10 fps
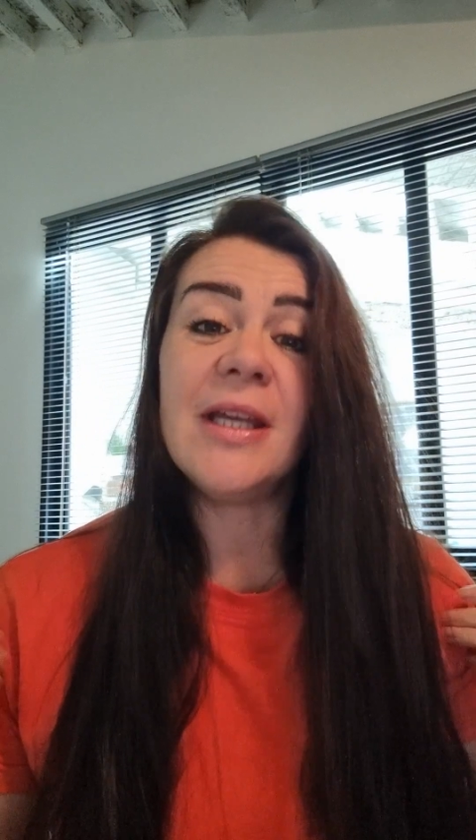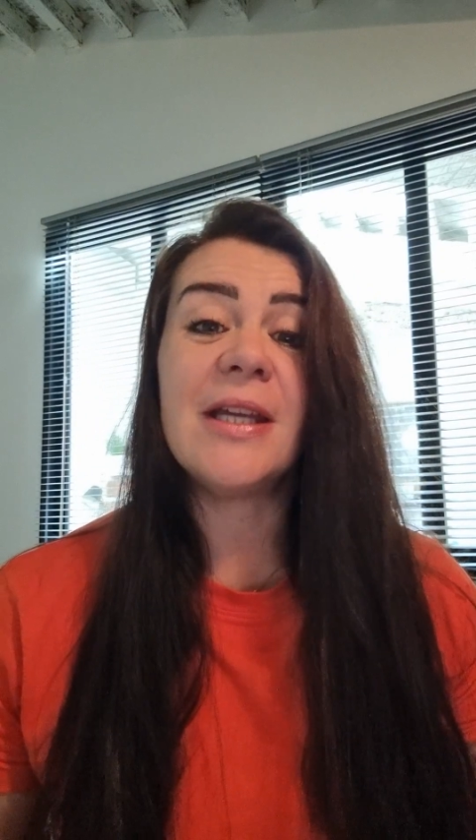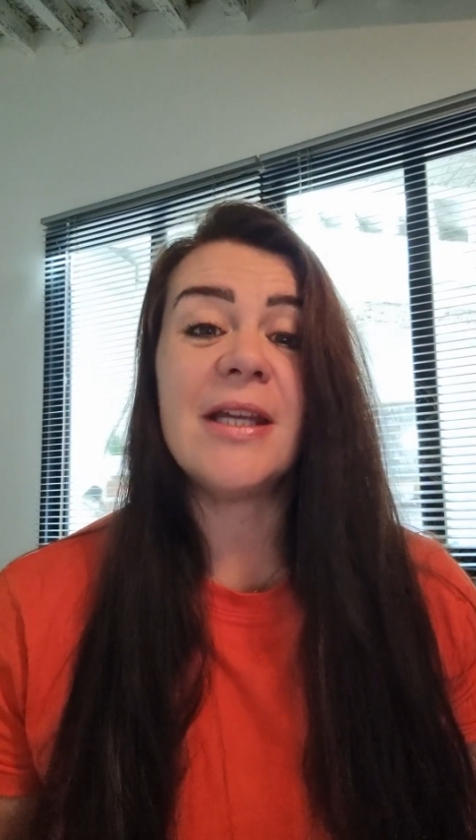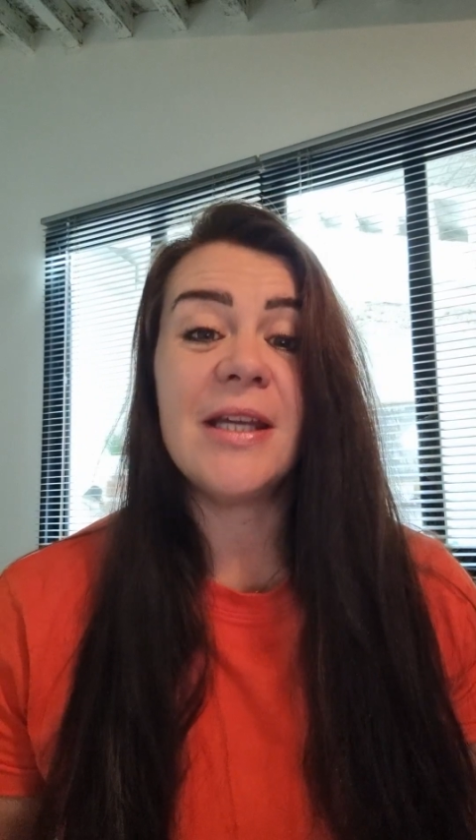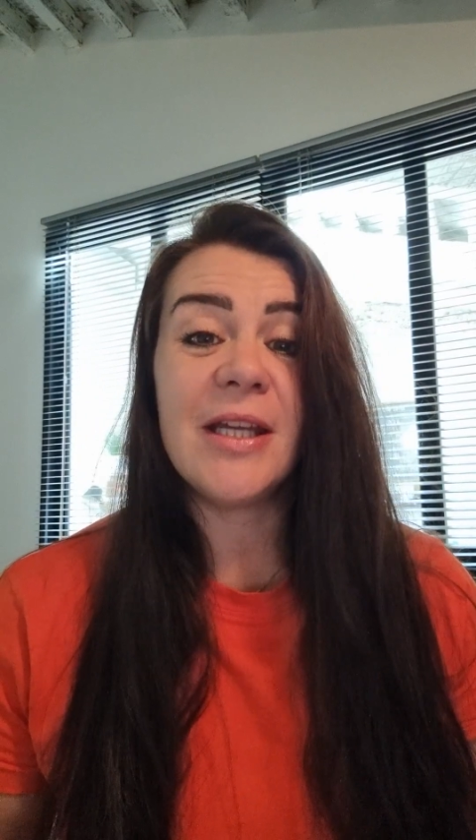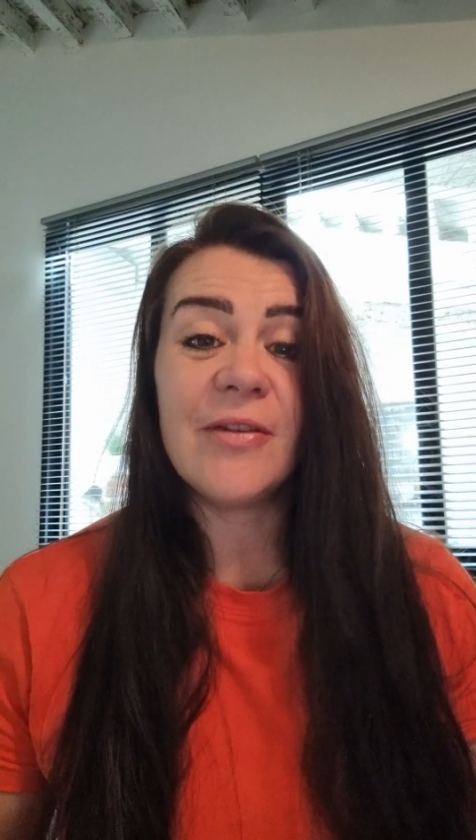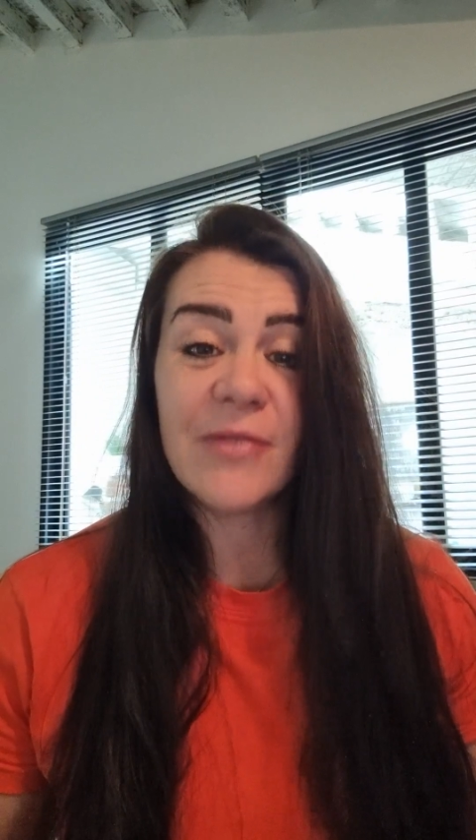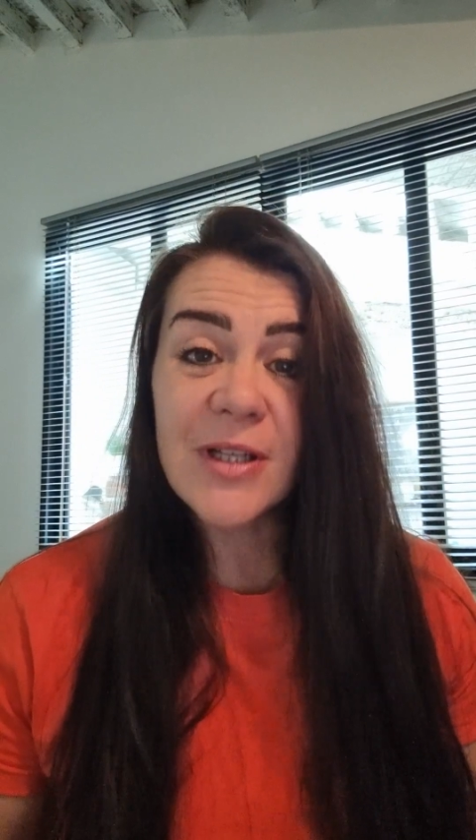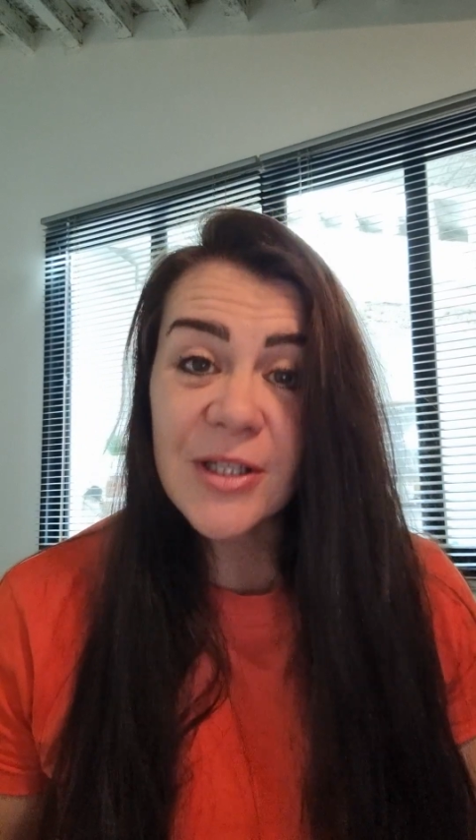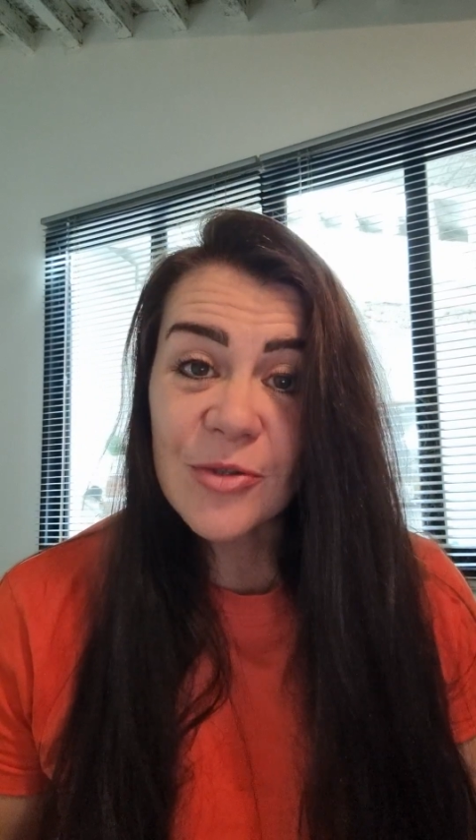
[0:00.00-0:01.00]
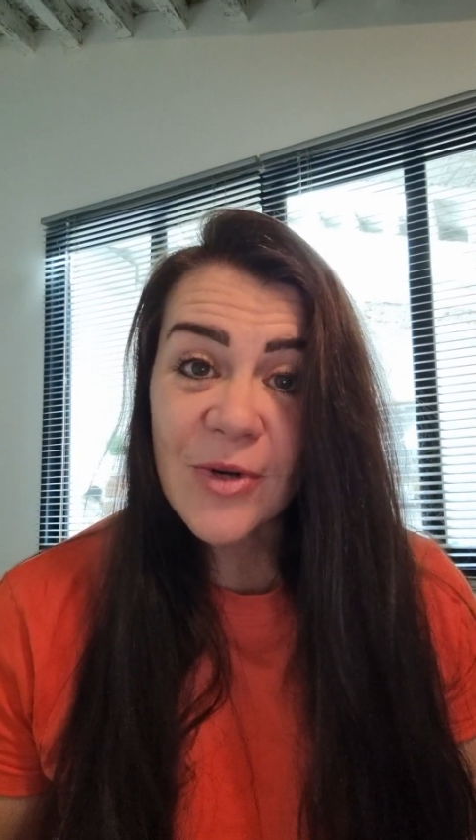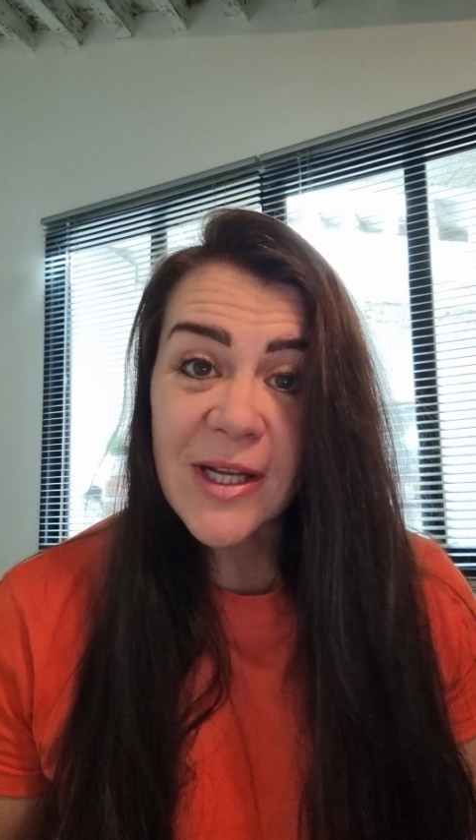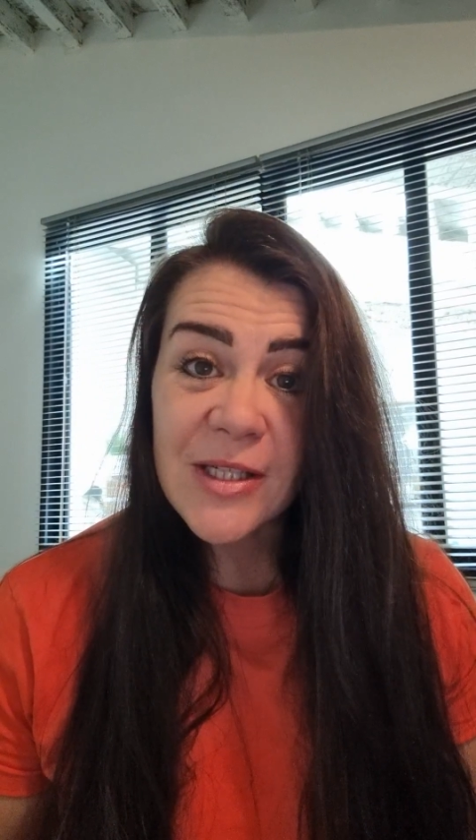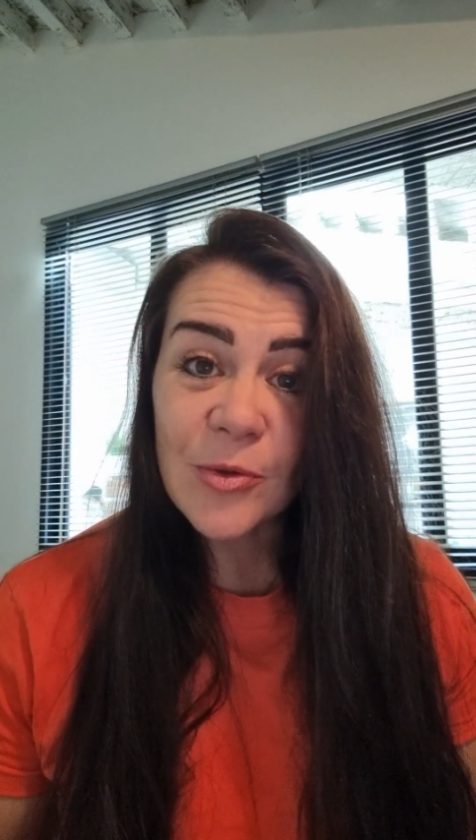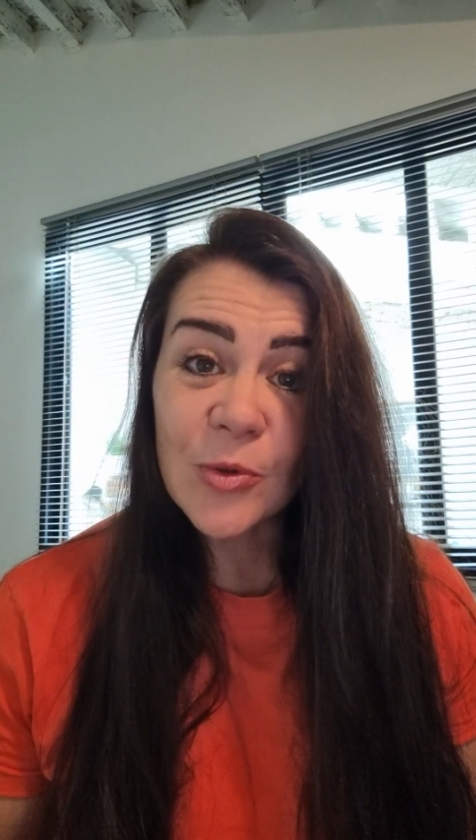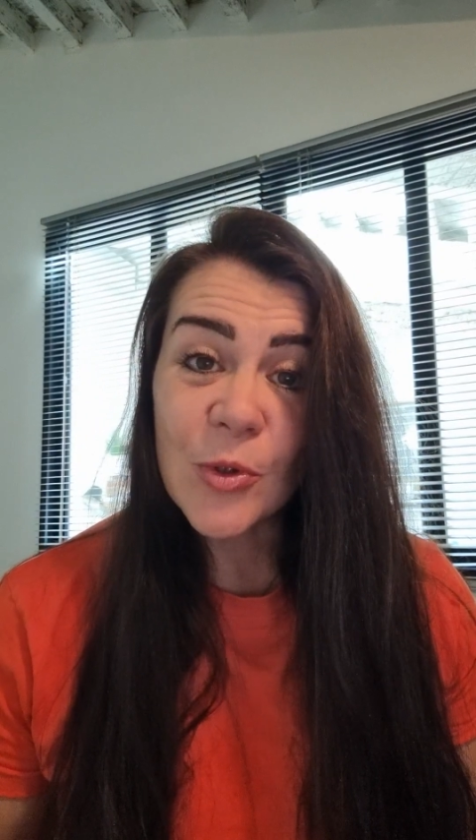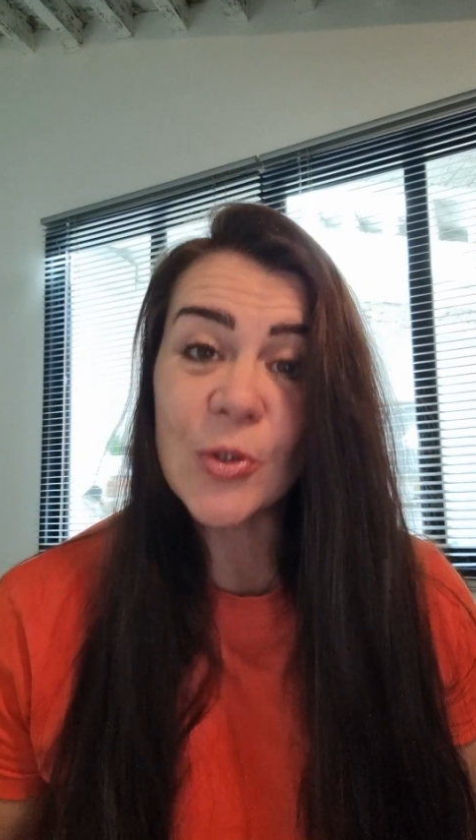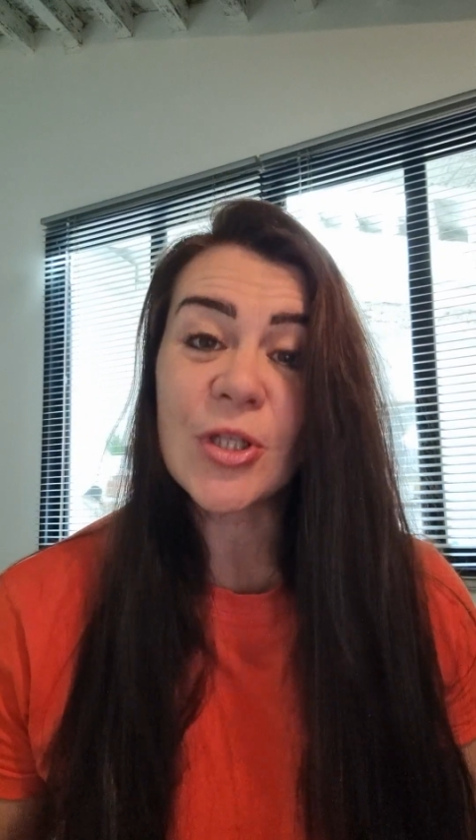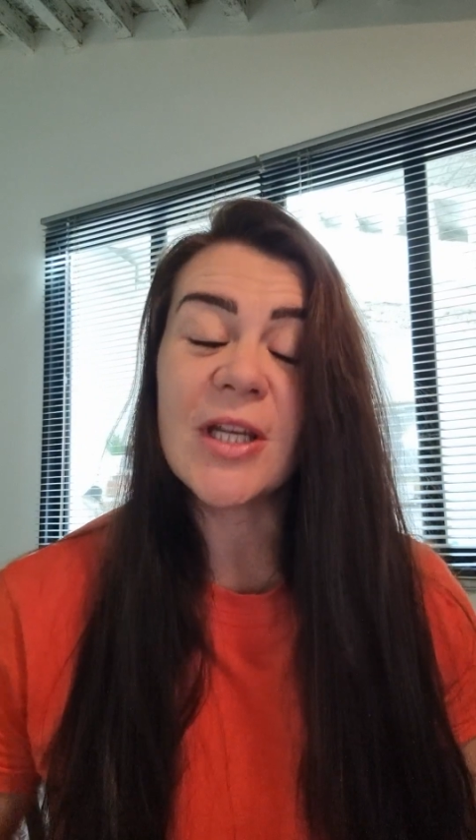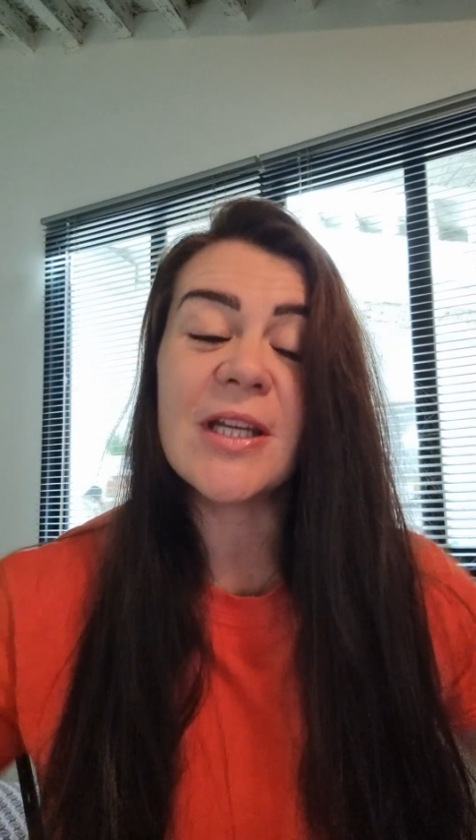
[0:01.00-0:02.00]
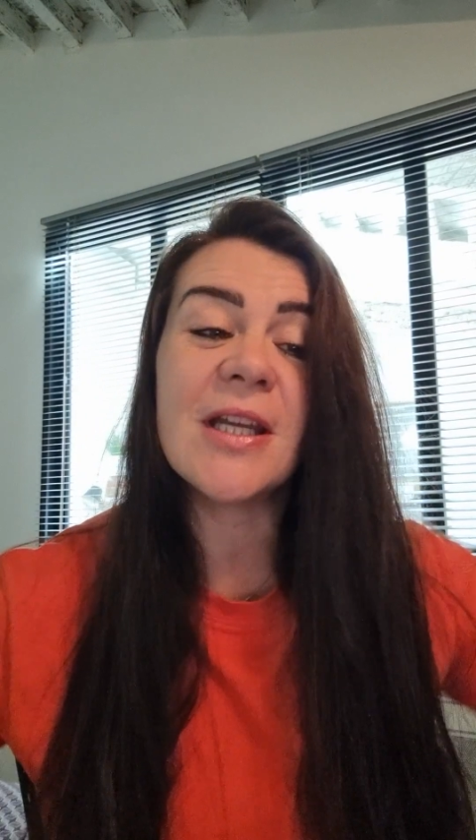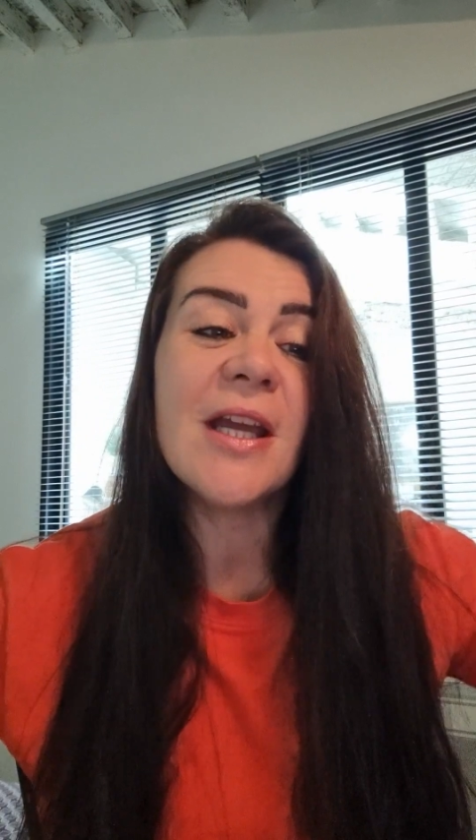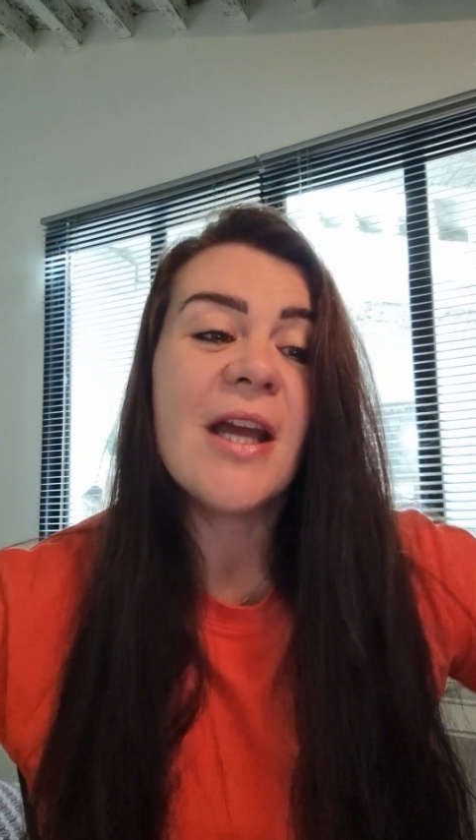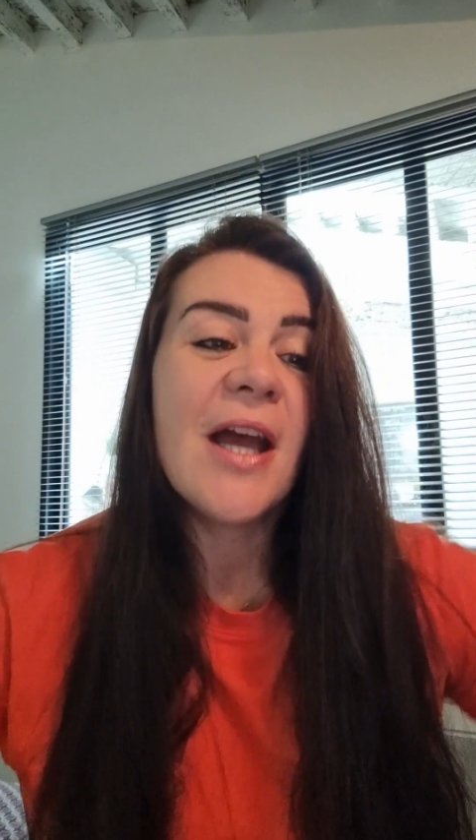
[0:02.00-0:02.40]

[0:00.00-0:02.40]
aka Fitness Rascal Coaching.